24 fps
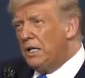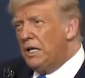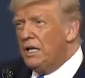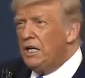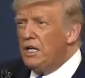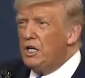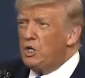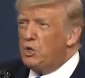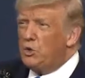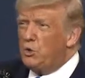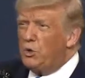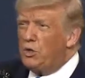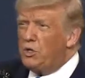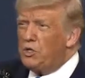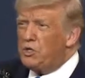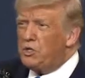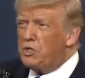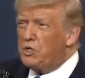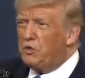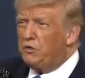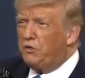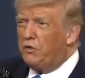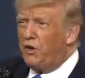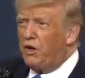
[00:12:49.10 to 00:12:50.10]

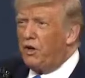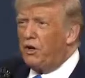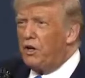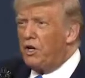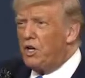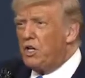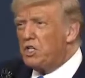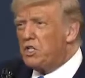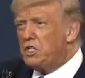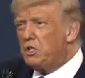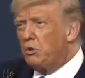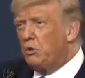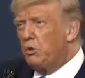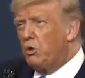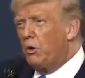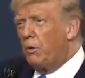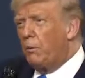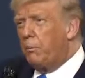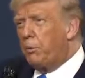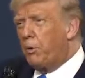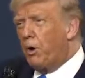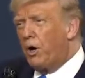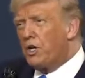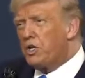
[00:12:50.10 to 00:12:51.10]
increases fairness
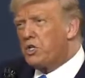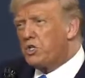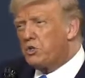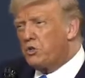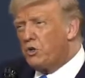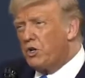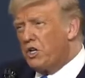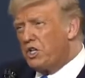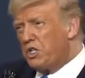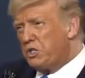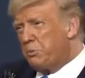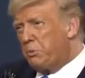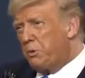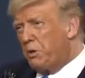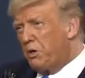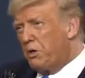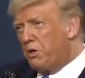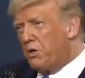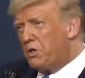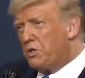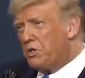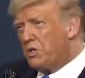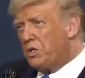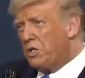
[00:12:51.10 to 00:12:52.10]
through price
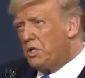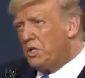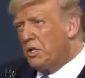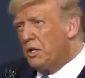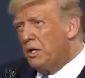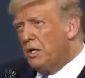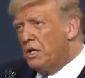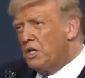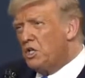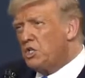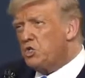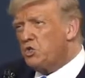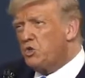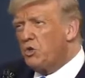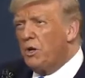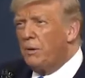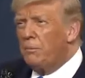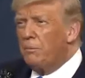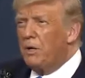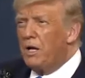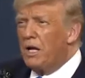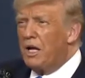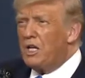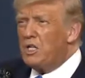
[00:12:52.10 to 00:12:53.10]
transparency,
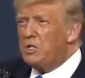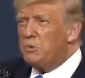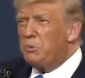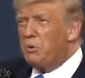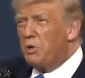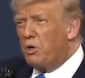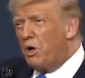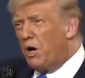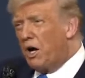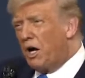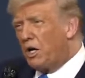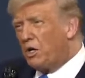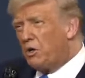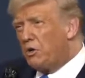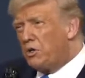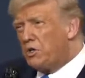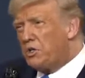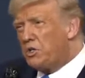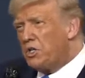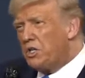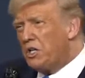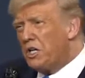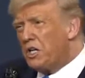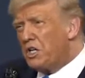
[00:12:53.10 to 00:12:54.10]
streamlines
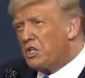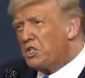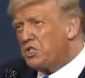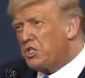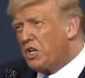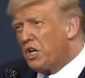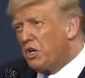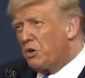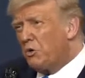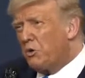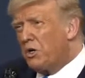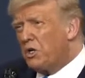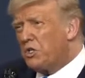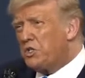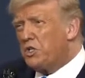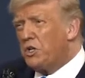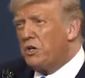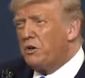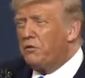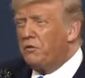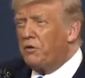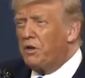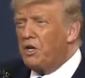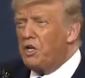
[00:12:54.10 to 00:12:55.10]
bureaucracy, accelerates
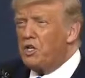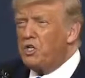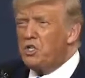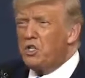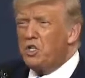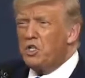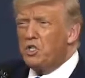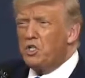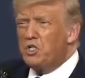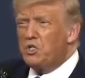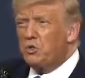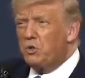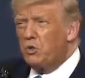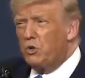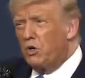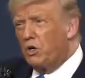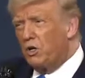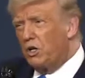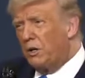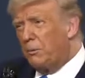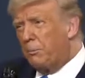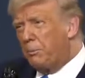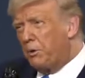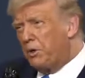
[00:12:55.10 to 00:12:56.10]
innovation,
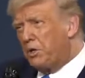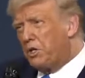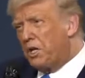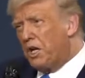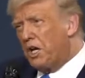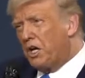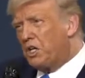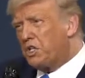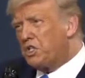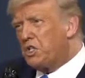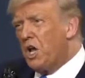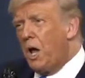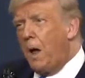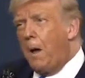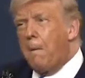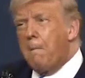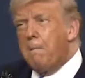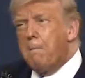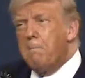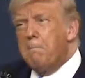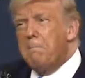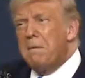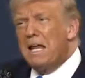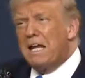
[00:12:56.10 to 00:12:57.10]
strongly protects
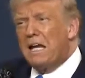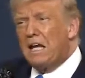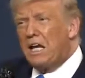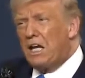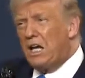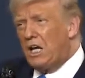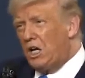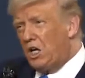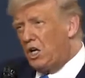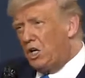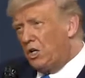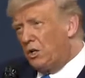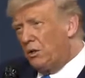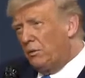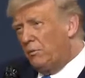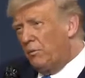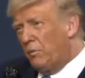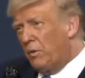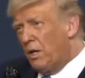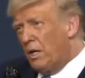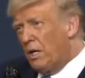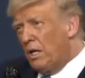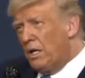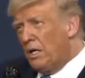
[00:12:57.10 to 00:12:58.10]
Medicare,
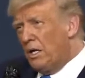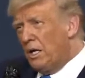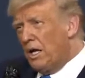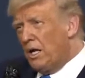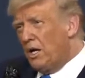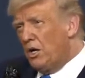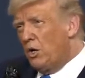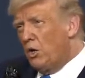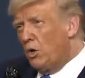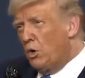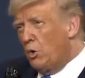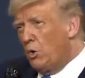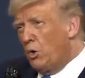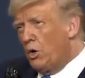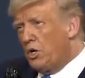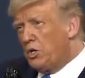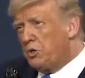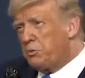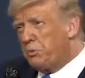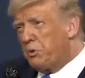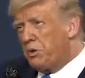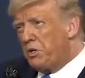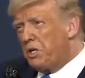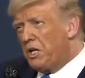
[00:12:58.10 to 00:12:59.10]
and
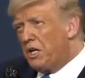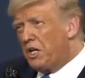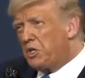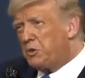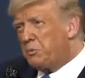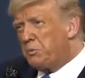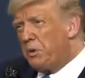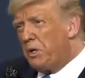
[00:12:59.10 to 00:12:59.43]
always protects